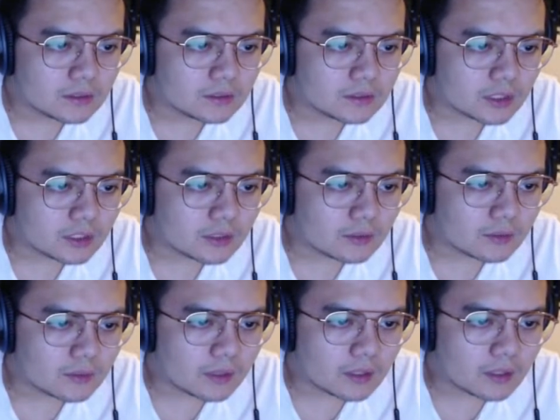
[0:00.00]
Check your
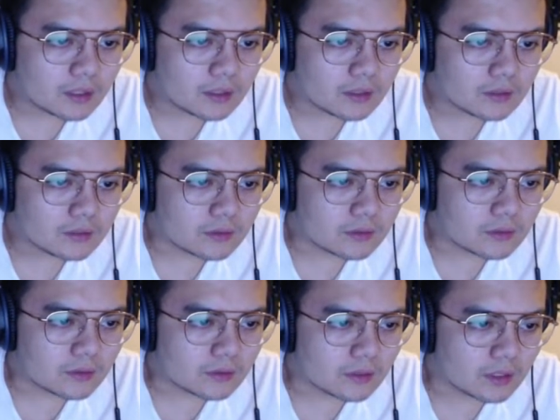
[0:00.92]
work. Should
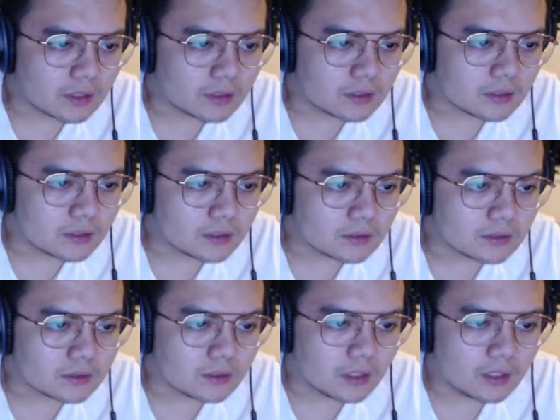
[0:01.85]
look like this.
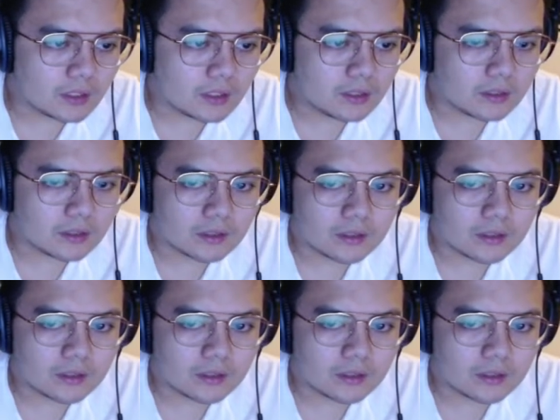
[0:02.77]
Date.